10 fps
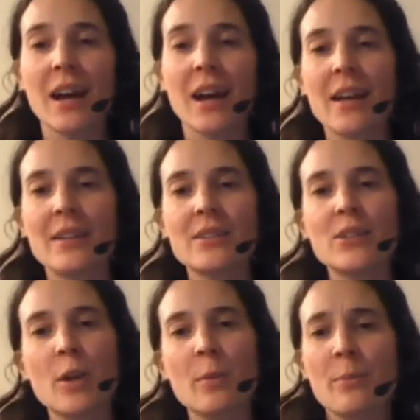And,
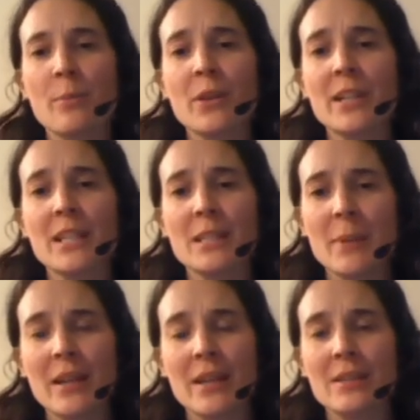Britney
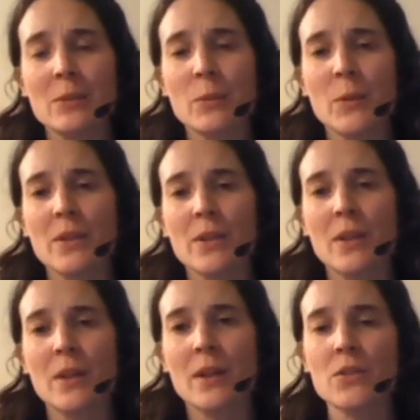Spears was
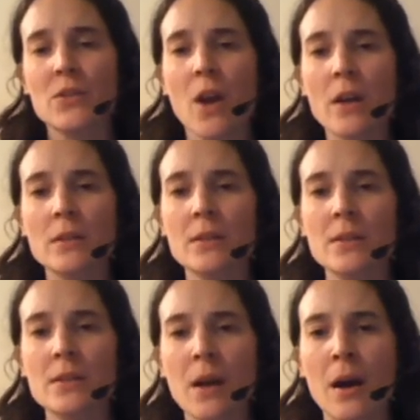a child
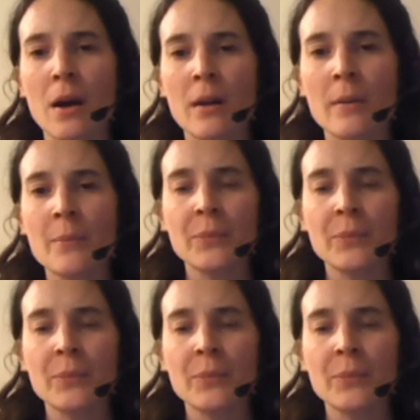star,